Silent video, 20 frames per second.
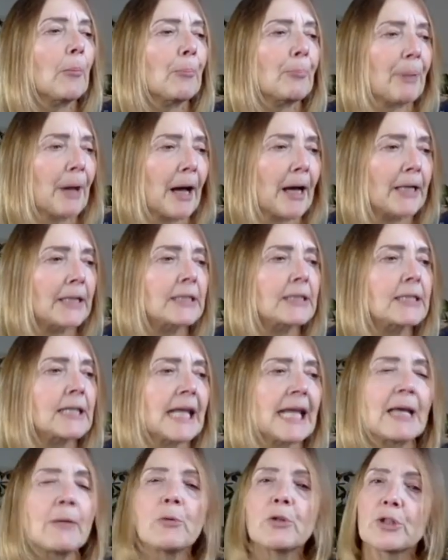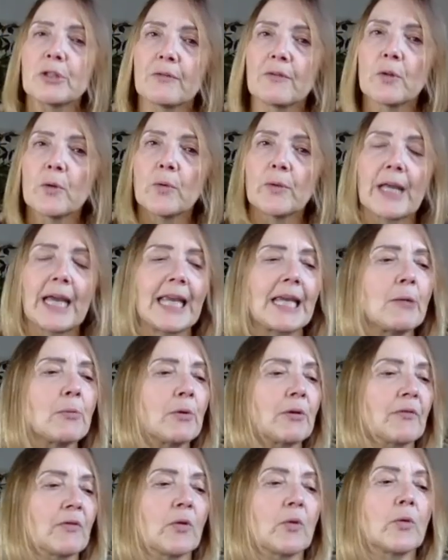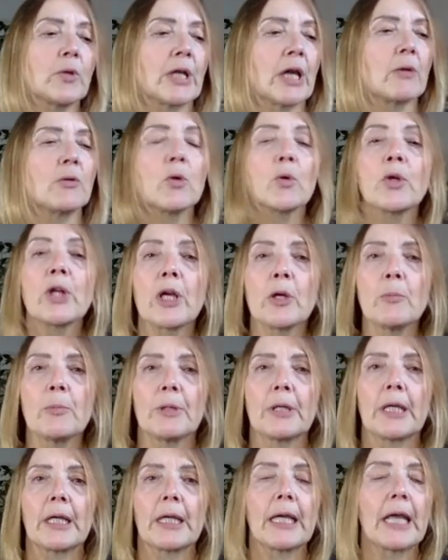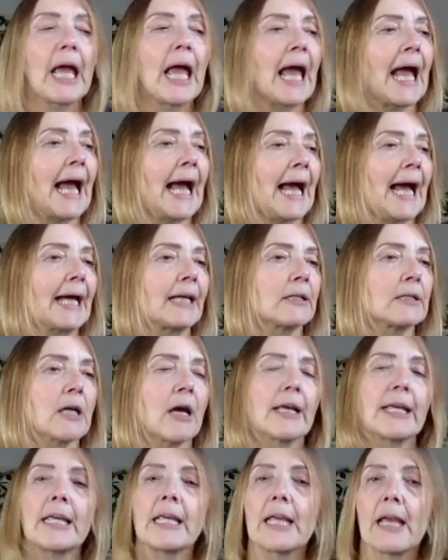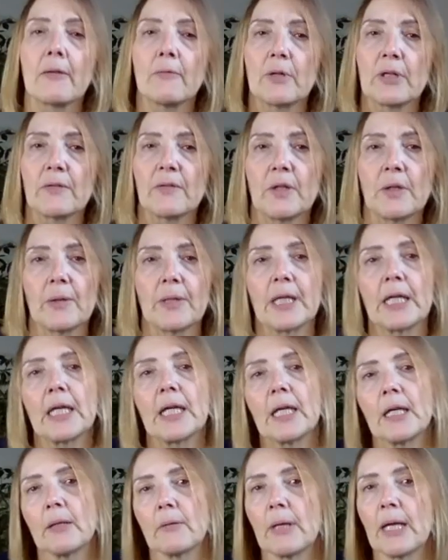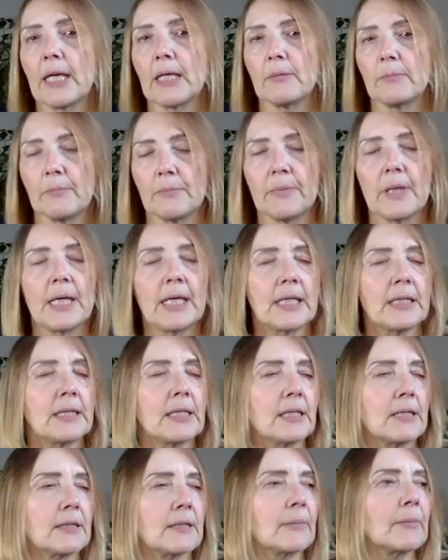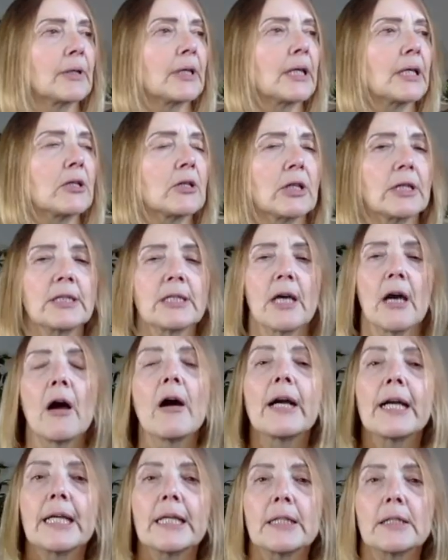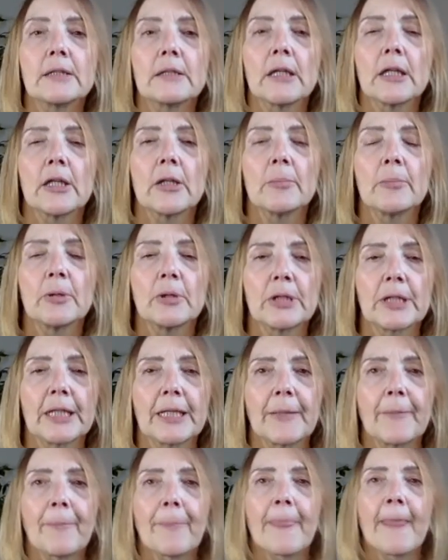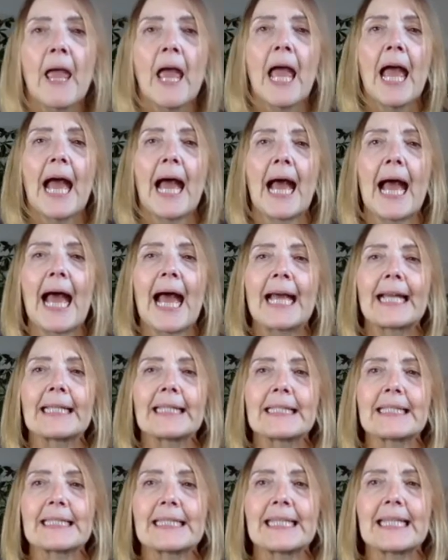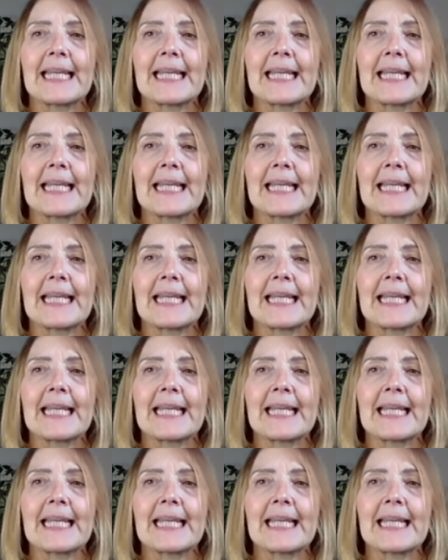But he wouldn't have thought that. He would have thought, no, you're nobody and I can get rid of you. And he did something. He tried to hide her body. And